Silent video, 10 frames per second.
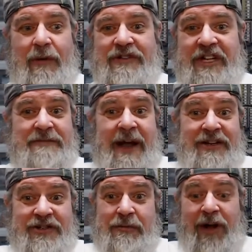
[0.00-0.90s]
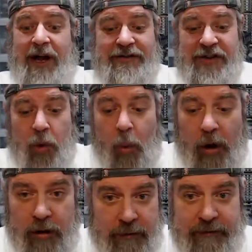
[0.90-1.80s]
6 major suppliers in the
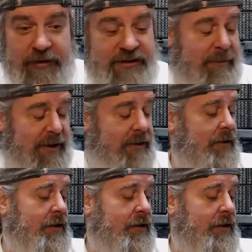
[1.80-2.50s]
world for something.